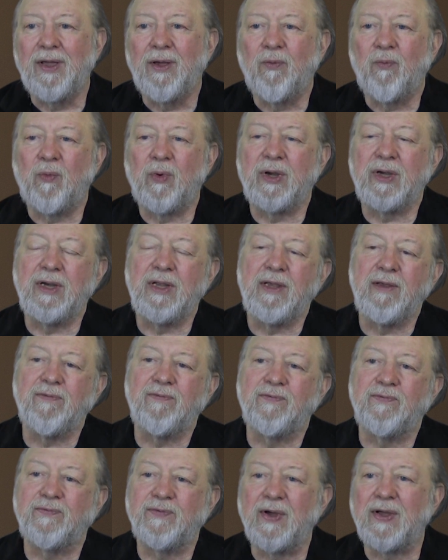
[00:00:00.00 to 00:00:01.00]
When he
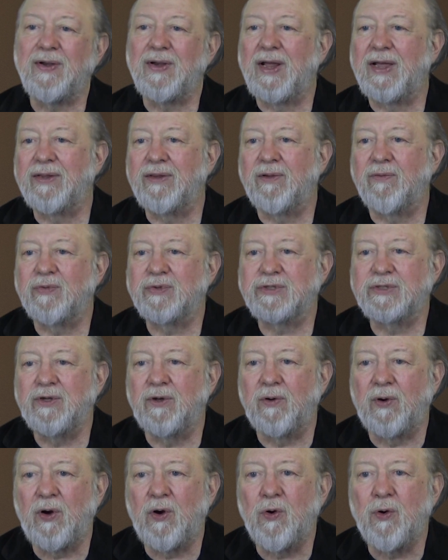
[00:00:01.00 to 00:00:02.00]
felt like there was
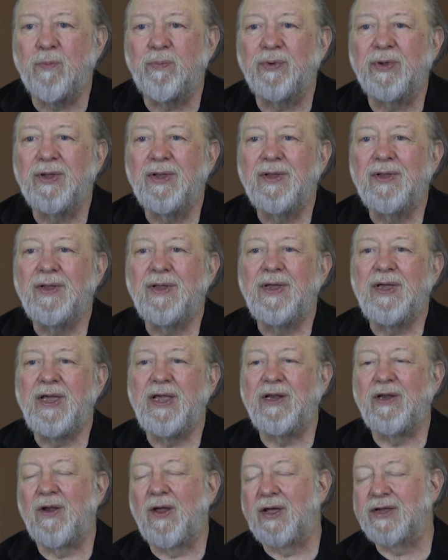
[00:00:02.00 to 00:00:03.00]
no hope,
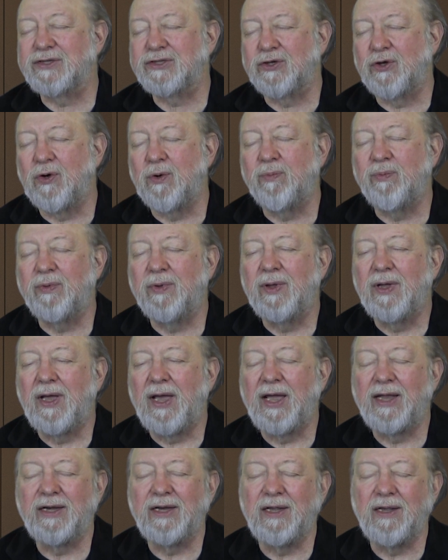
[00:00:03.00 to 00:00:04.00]
he lost hope,
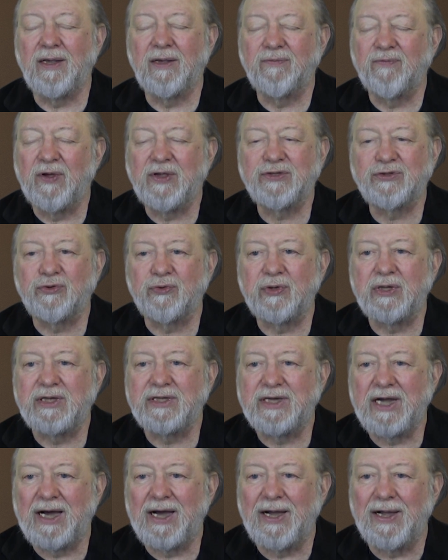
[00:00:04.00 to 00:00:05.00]
and he eventually
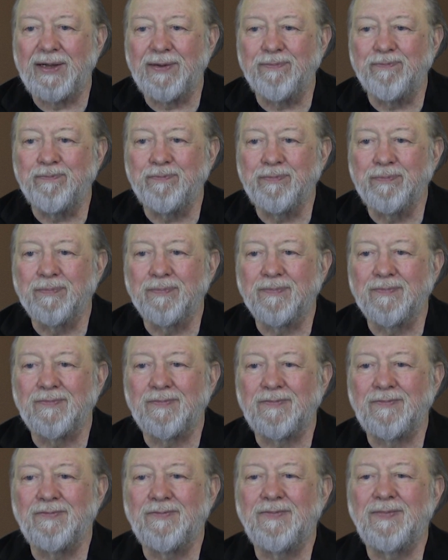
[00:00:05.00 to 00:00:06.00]
died.
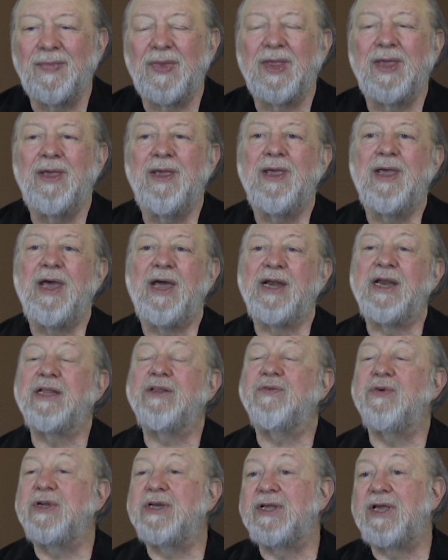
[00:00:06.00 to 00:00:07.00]
And
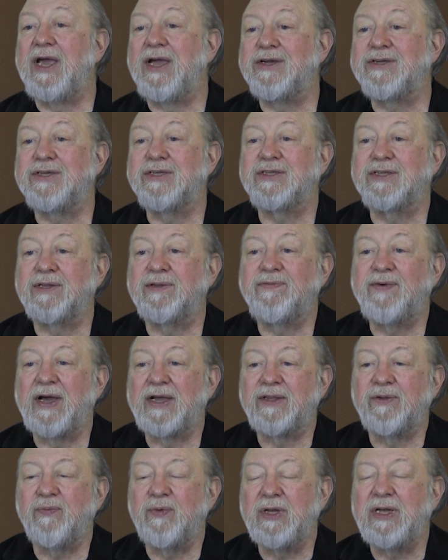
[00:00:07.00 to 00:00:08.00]
other indications of the
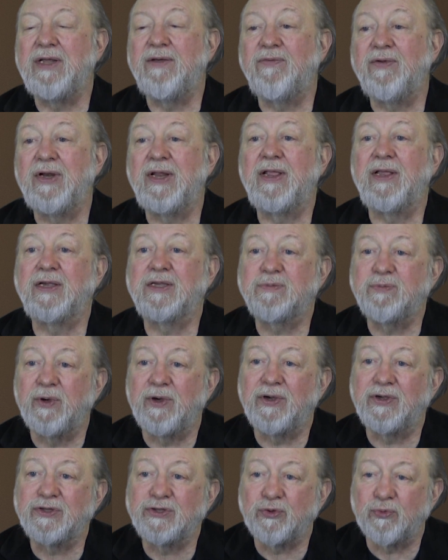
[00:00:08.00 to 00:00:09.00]
fact that we live in an
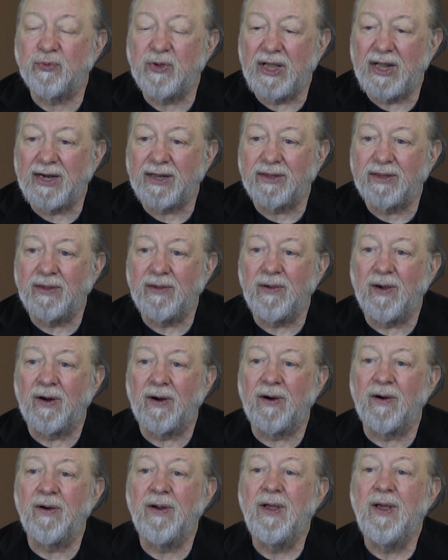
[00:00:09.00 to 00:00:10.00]
experiential reality
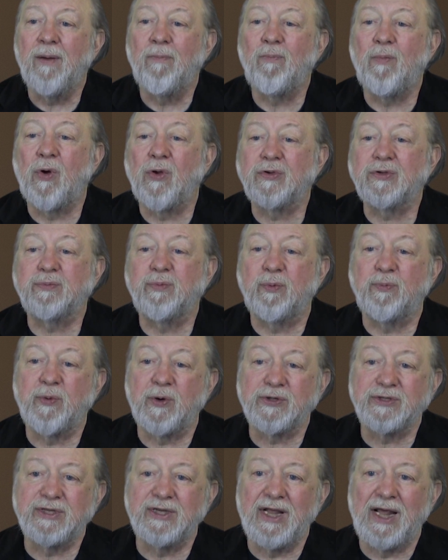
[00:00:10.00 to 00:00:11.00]
are multiple
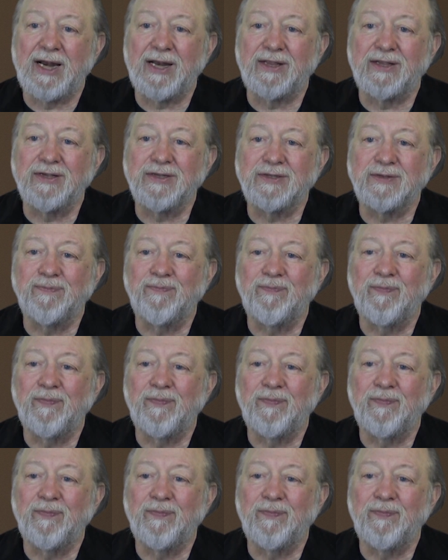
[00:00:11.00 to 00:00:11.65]
personalities.